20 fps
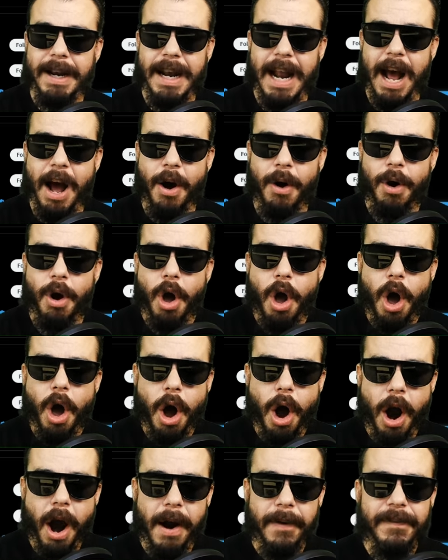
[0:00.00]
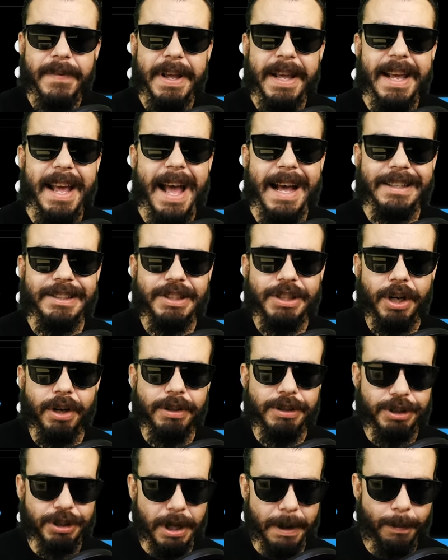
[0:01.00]
now, Harvey has
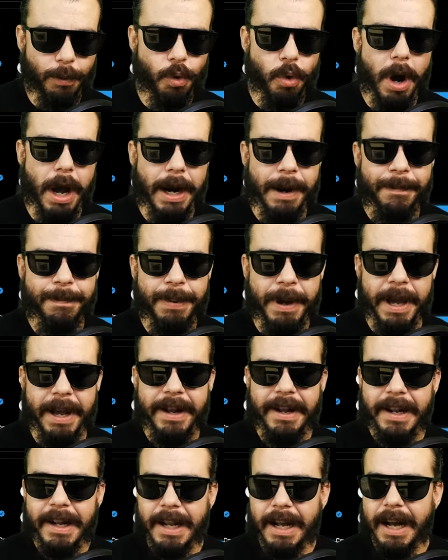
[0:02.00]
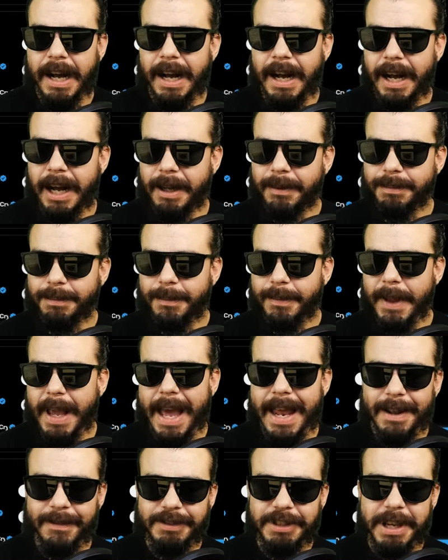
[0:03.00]
turned up quite a bit.
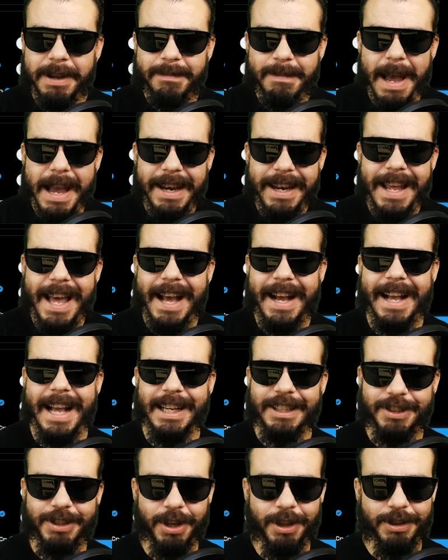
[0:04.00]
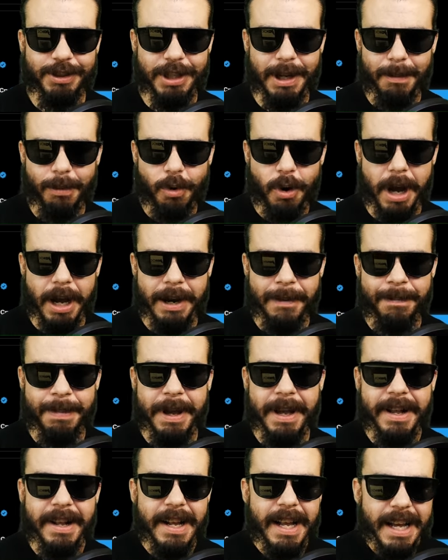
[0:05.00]
NFT Maniac has turned up quite a
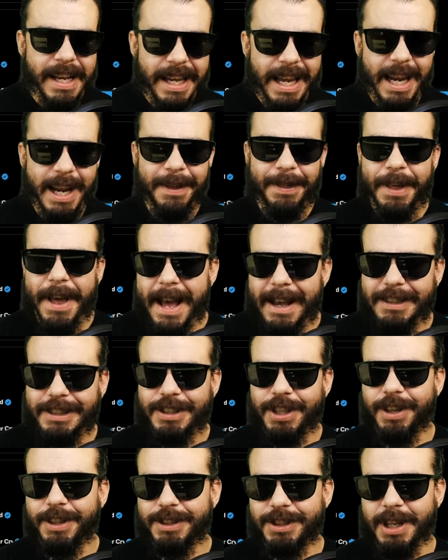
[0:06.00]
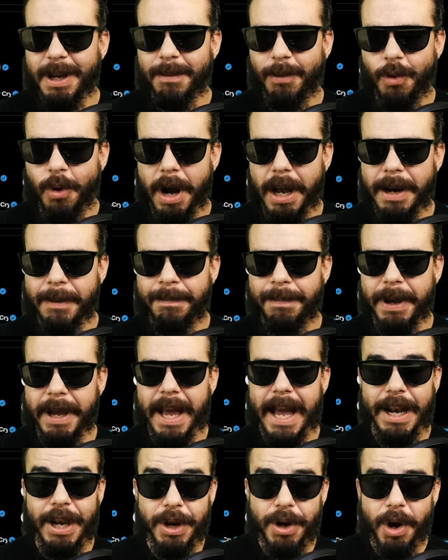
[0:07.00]
bit. Keith has turned up quite a bit.
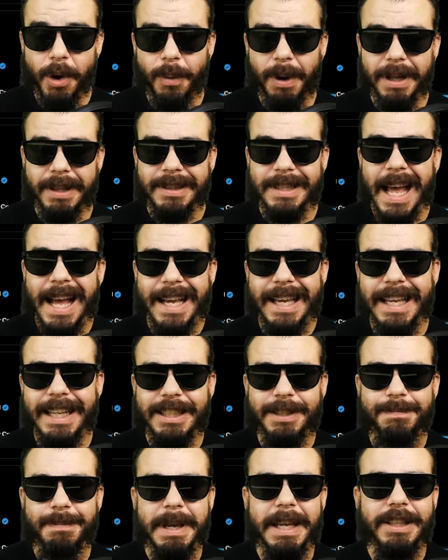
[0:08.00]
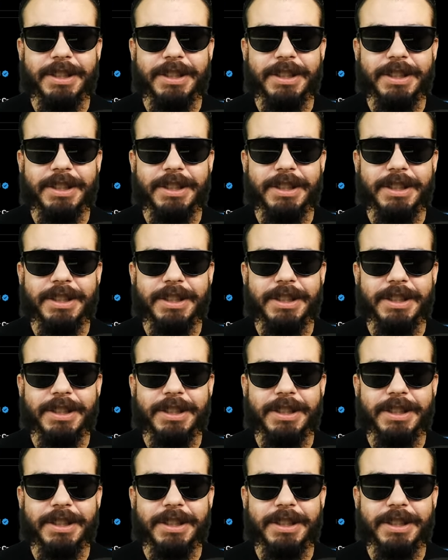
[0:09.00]
And you know what? That gets me